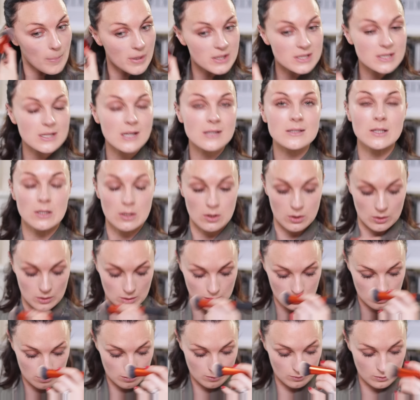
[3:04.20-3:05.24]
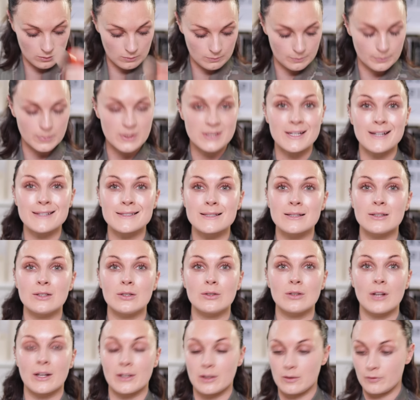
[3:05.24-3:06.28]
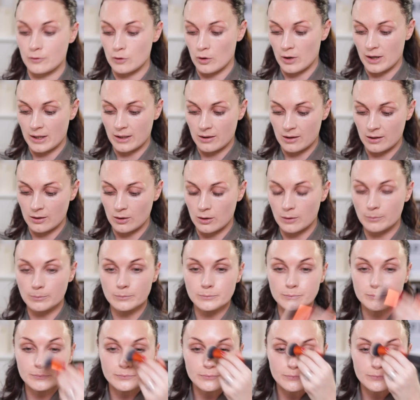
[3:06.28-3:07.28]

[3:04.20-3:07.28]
but doesn't look like you've got anything on.